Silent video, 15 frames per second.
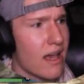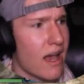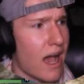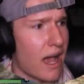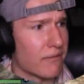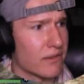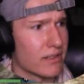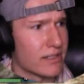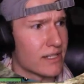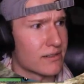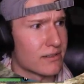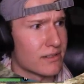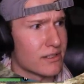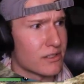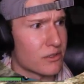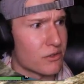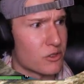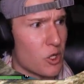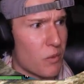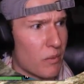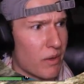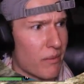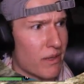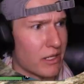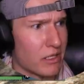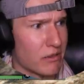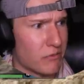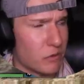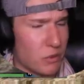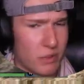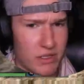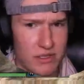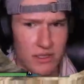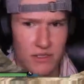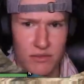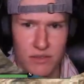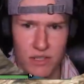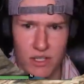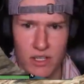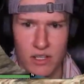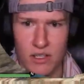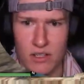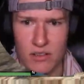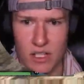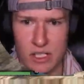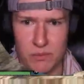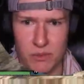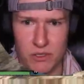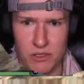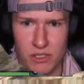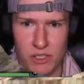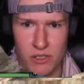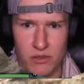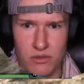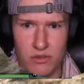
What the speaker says: I've not tested this, so let's hope I'm not making a fool of myself. Let's press Q.